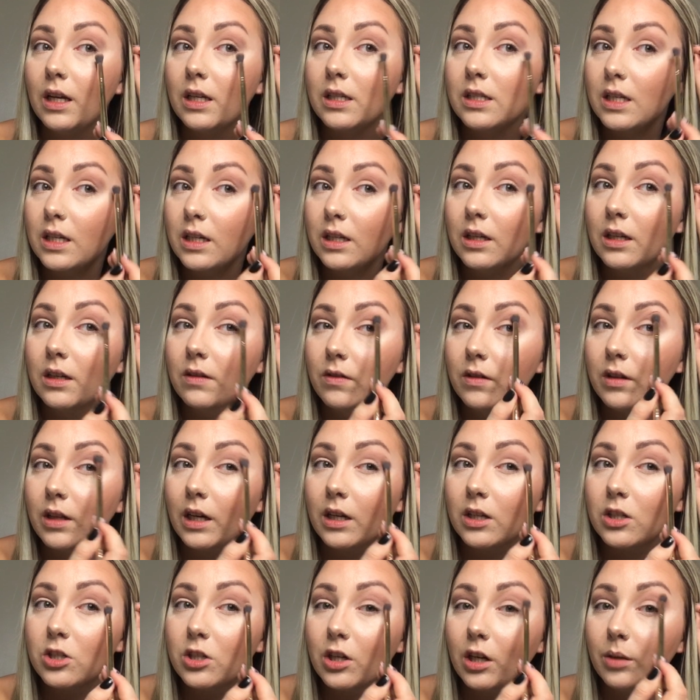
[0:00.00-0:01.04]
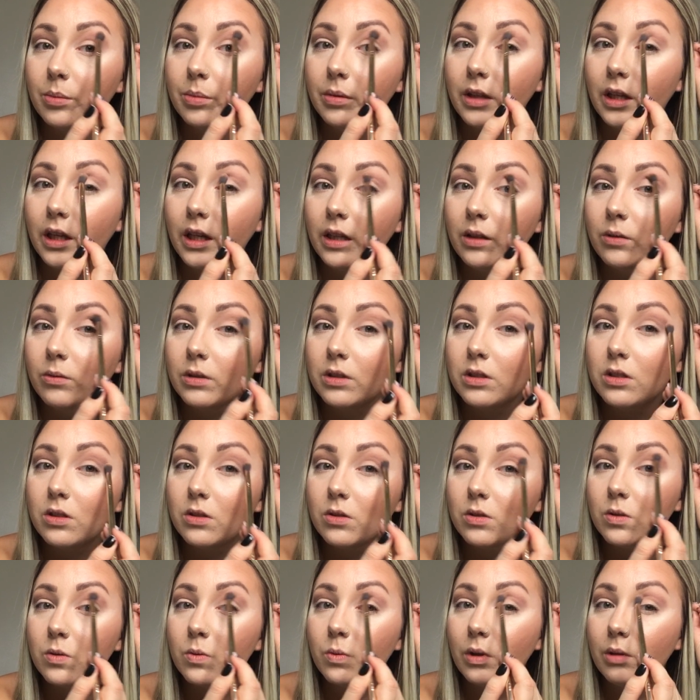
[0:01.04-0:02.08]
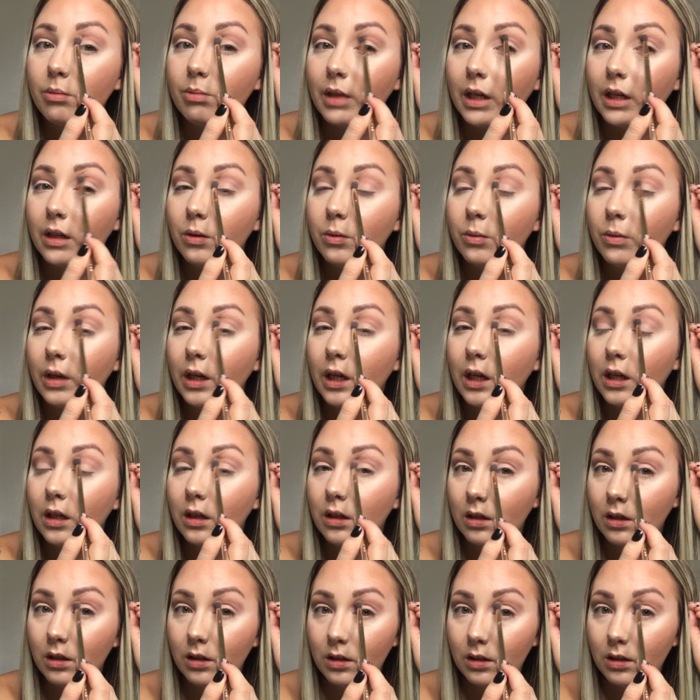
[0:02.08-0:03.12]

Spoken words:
it's going to give you that sharp line once you sweep that away.